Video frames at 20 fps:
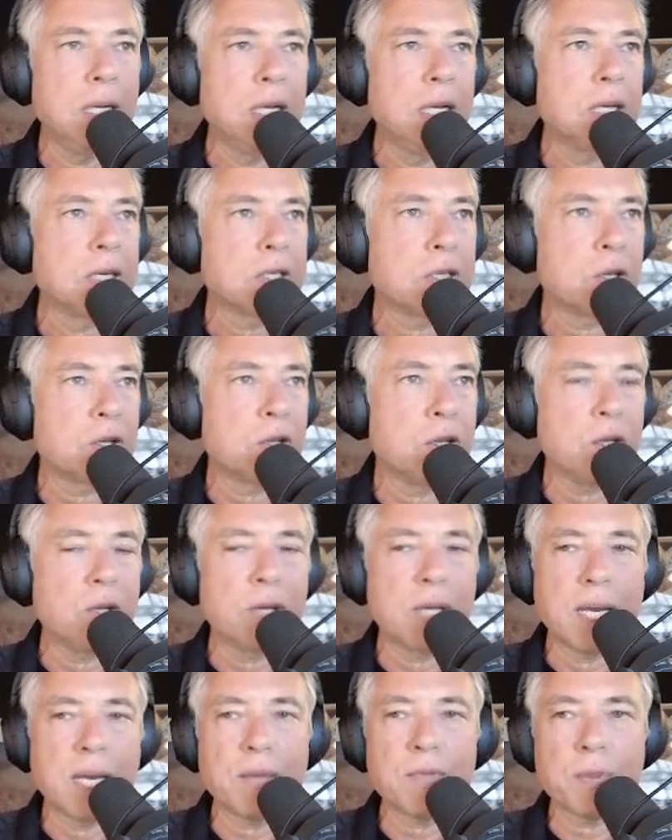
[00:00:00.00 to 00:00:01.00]
so that you
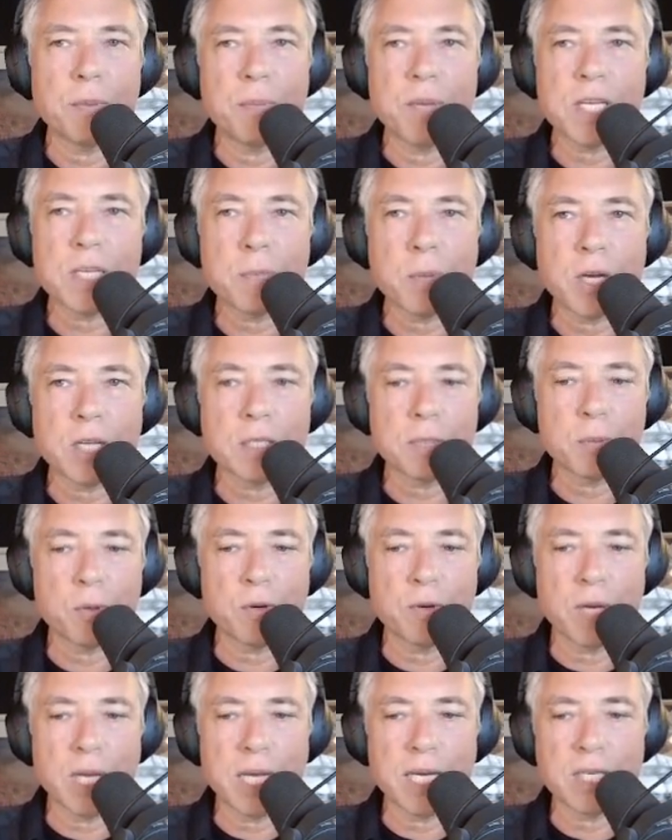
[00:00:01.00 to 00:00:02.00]
can have the best possible
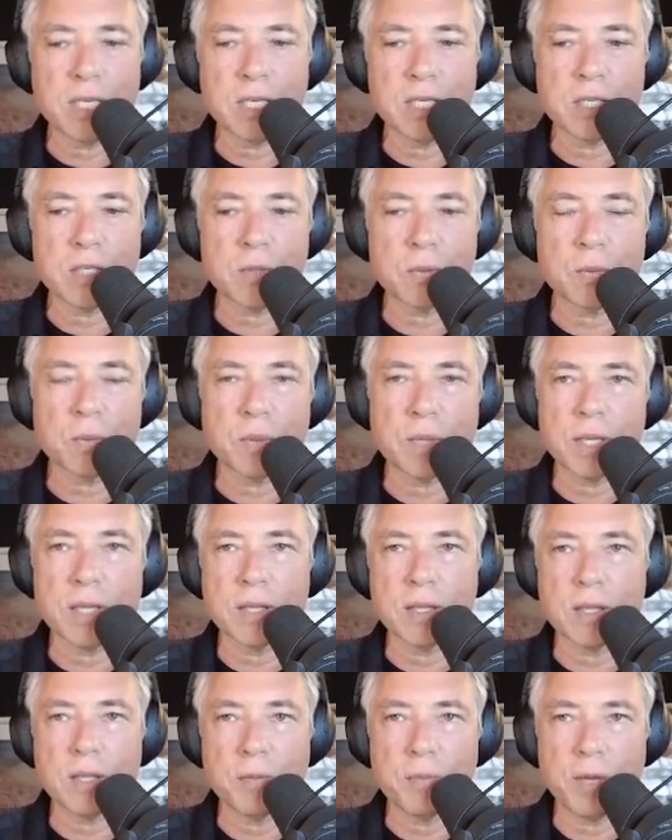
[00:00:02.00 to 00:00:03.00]
relations with
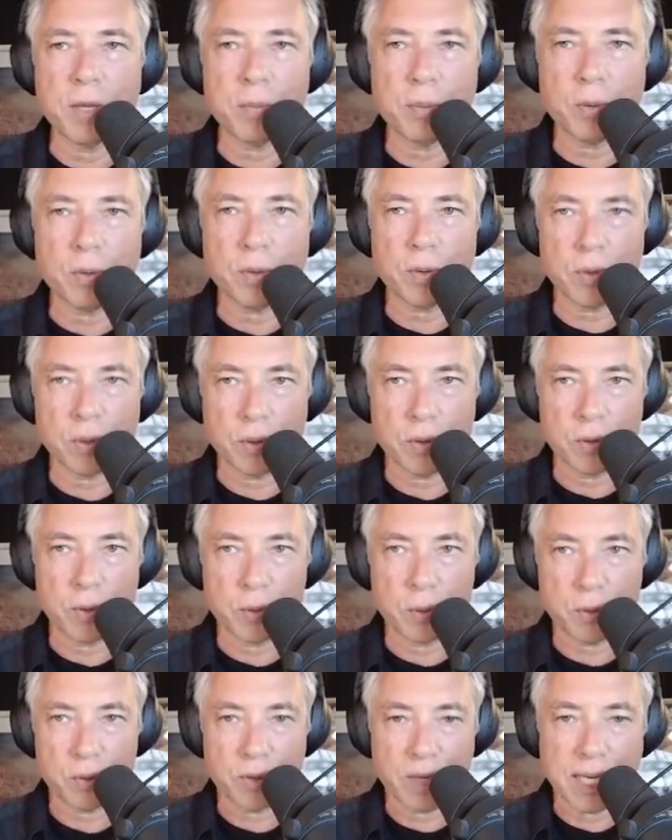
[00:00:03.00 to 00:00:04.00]
the people
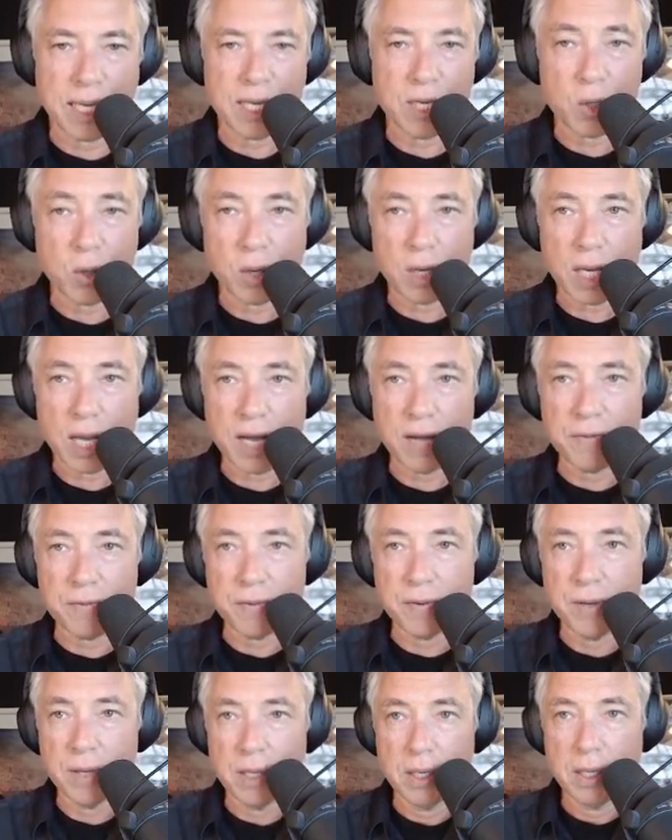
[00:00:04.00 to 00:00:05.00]
who are in your
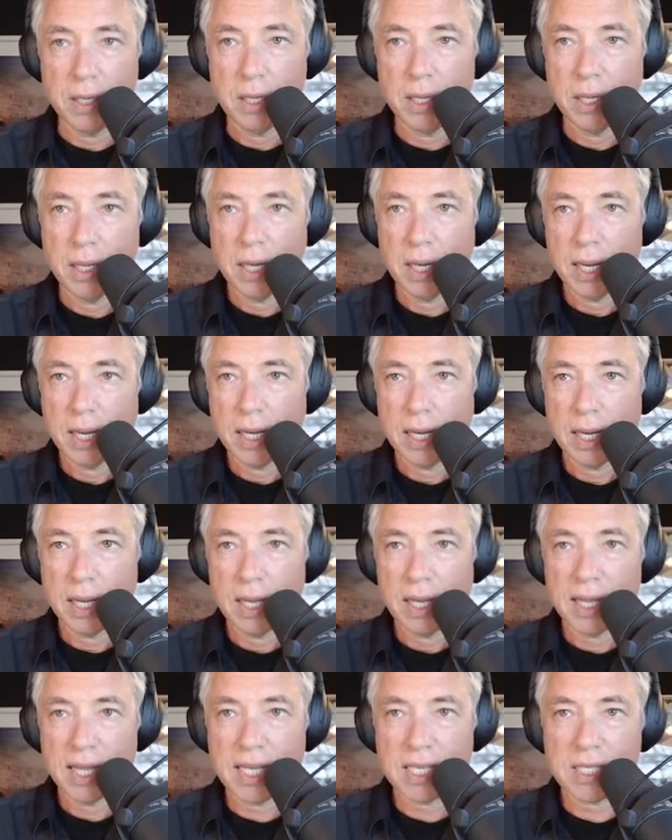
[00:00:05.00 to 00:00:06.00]
life.
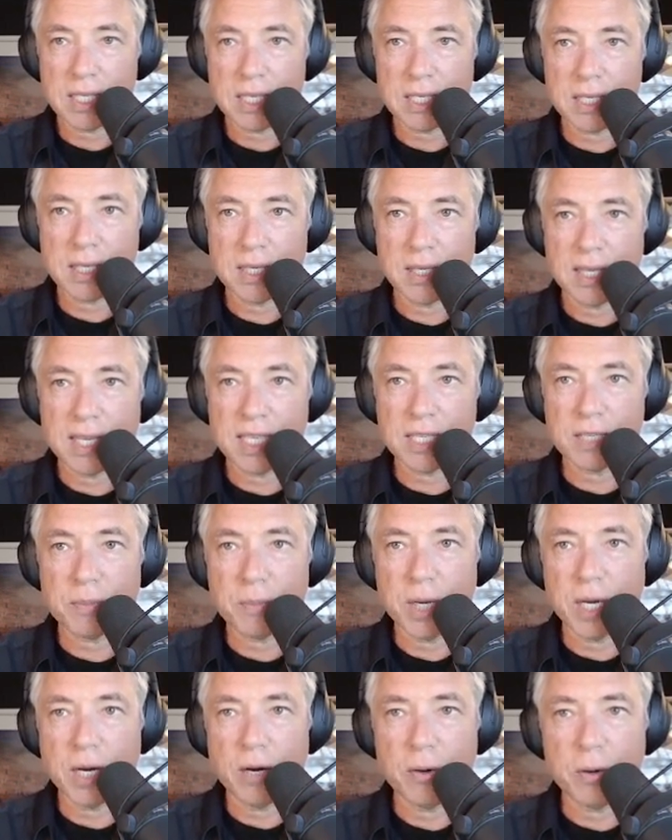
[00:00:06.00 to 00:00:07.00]
That's
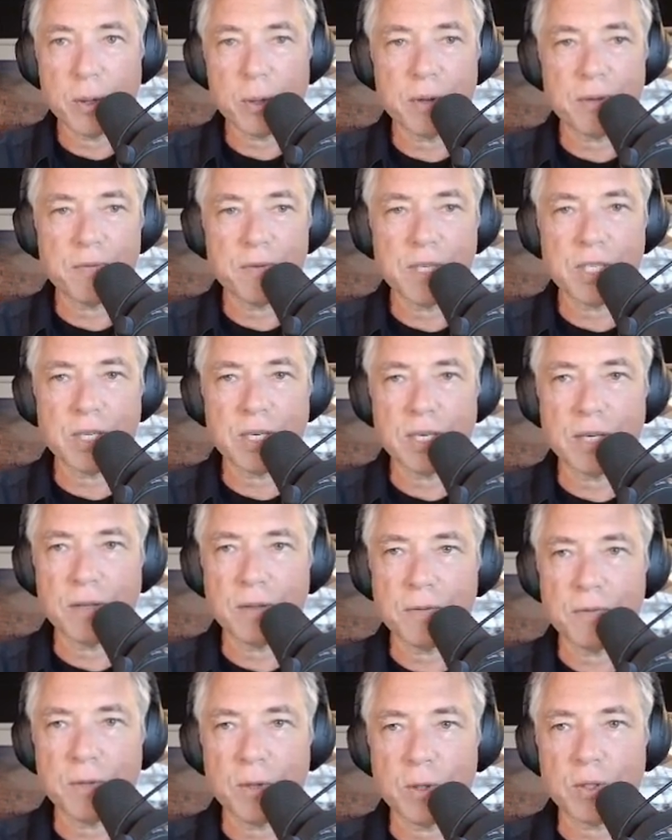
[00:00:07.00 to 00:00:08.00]
my heroic vision of
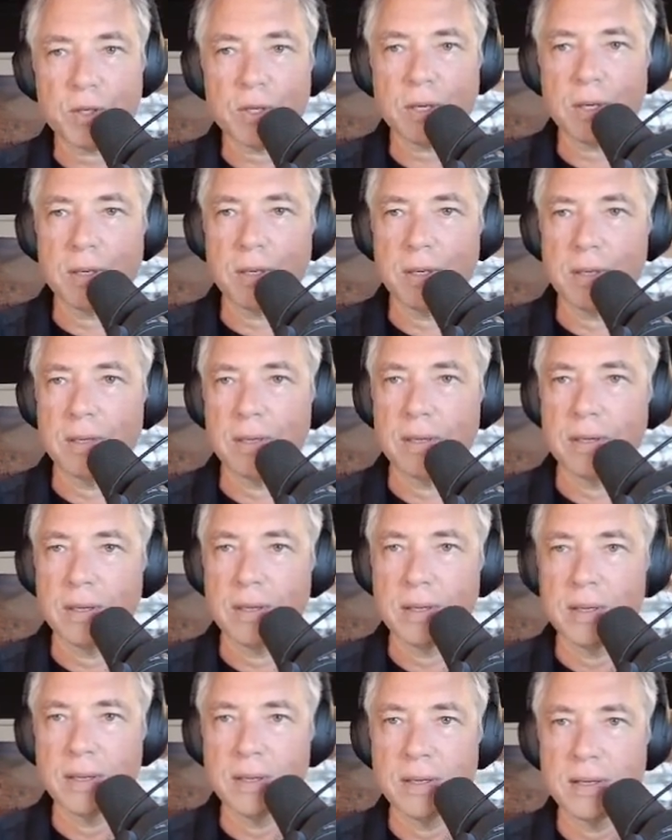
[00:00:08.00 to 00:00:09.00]
the future,
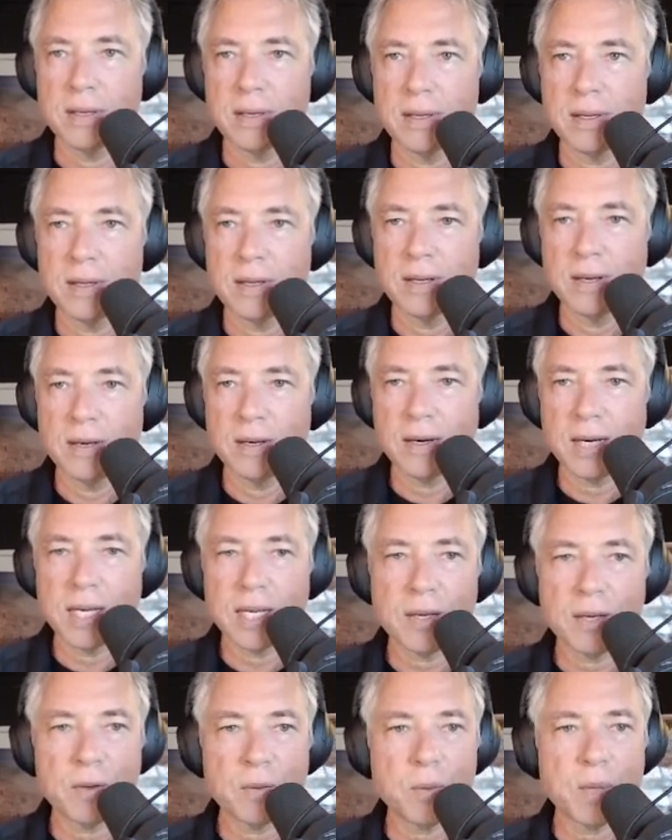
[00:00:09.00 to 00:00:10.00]

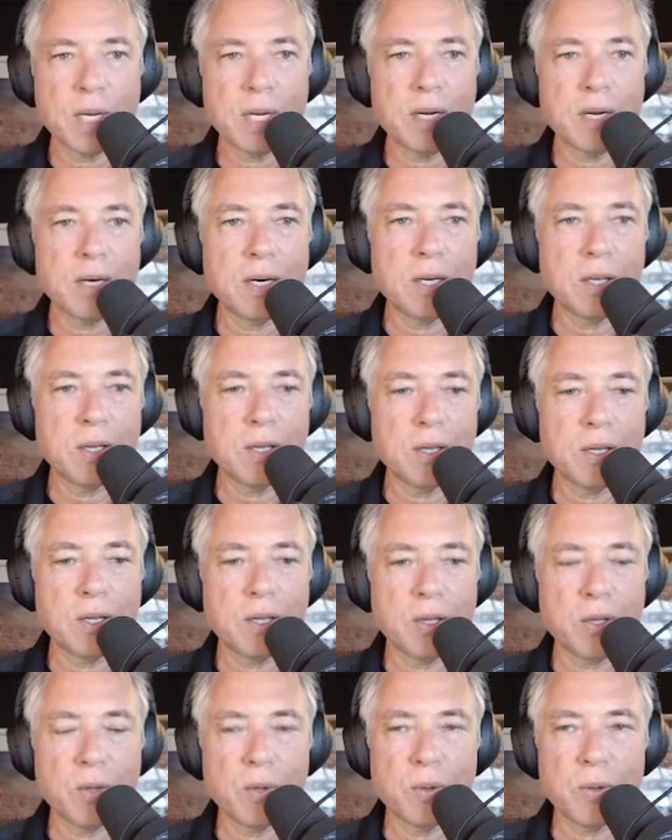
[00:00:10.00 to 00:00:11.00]
right? Where
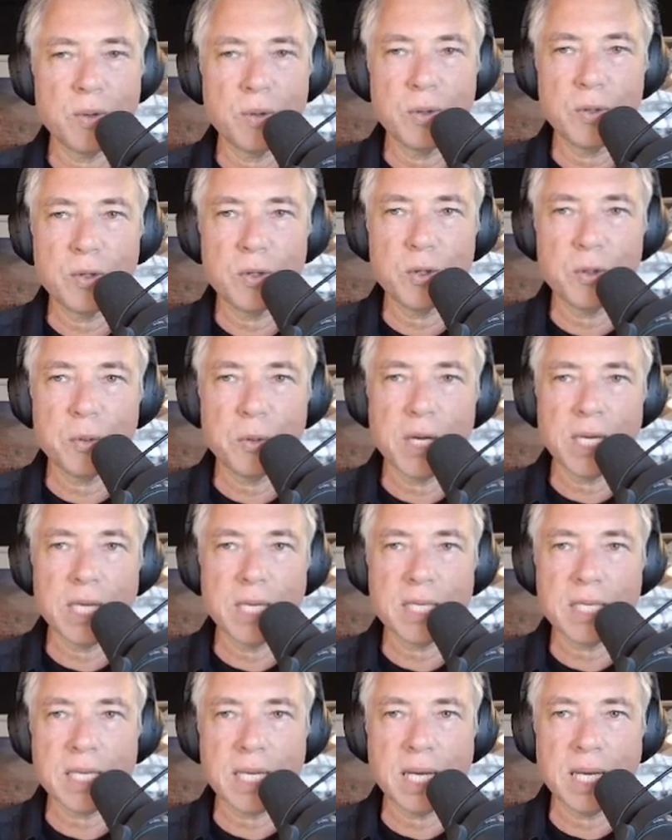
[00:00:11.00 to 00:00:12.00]
you do what
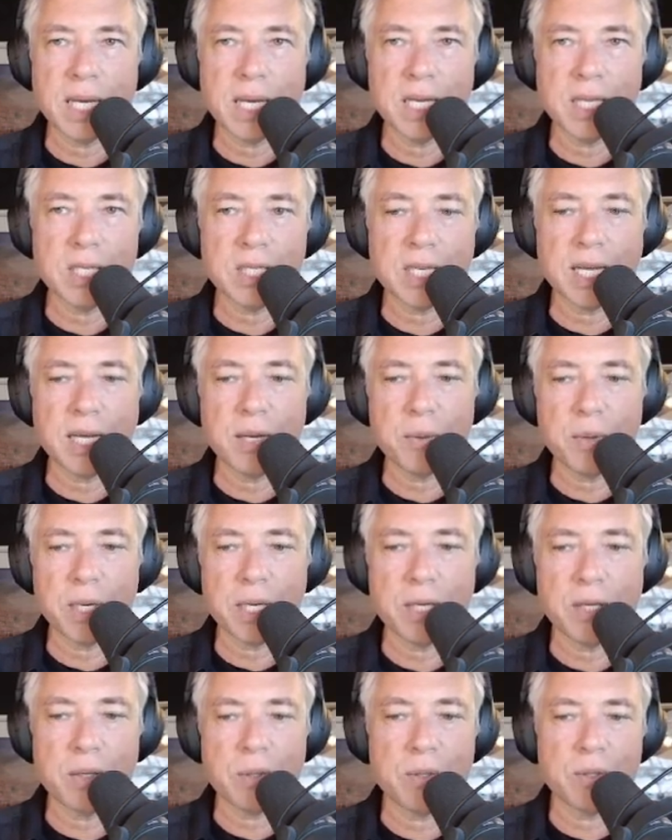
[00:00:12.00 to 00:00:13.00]
you say what
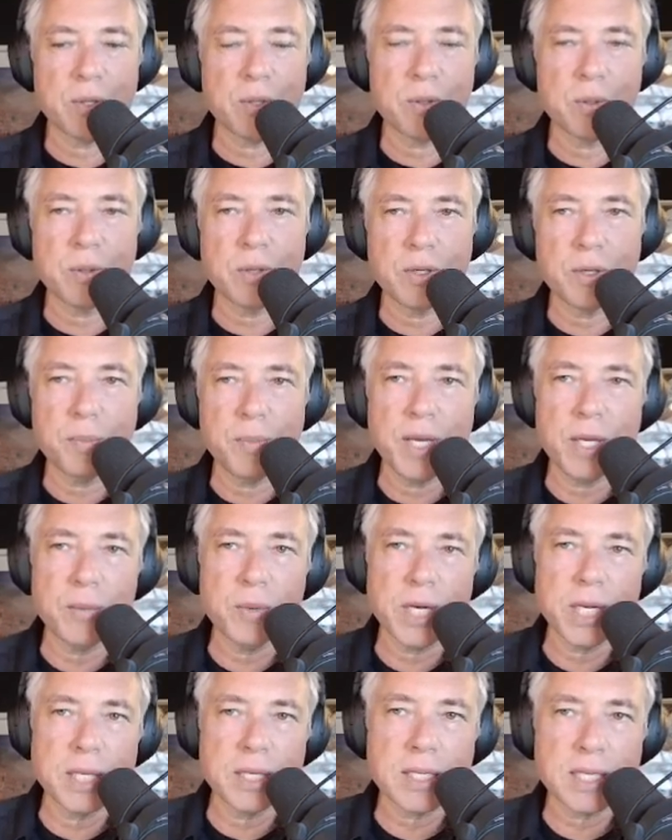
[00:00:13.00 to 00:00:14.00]
you do, you mean
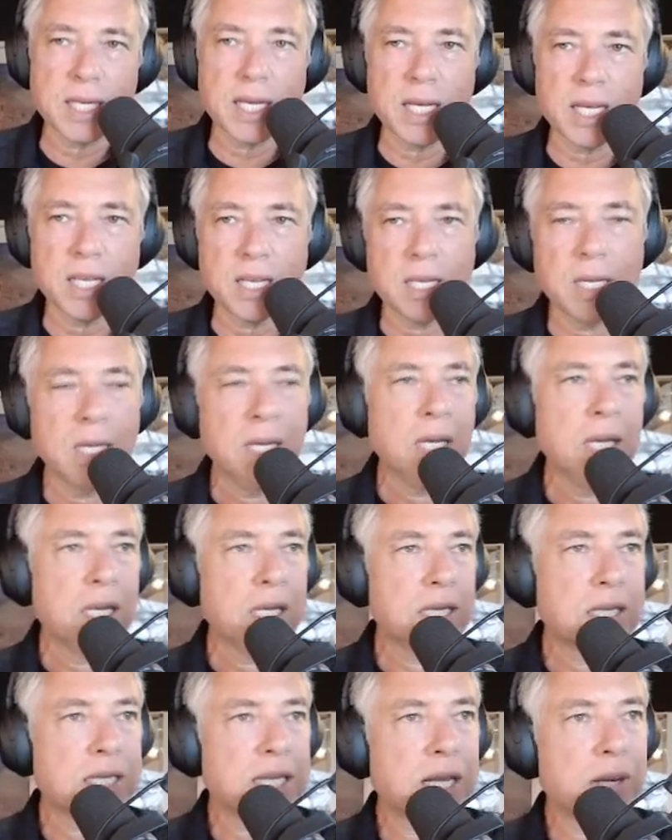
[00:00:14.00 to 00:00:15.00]
what you say
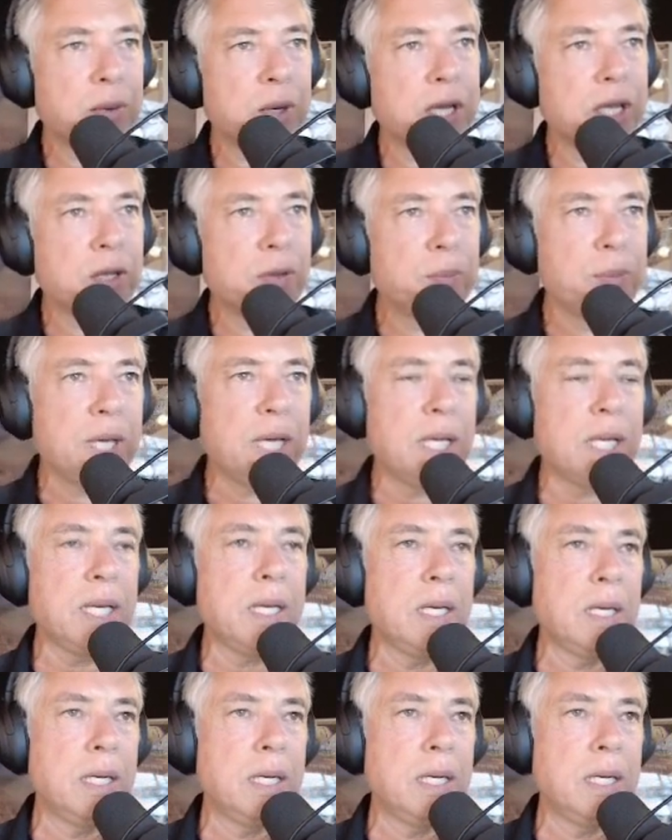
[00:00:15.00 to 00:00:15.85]
what you mean,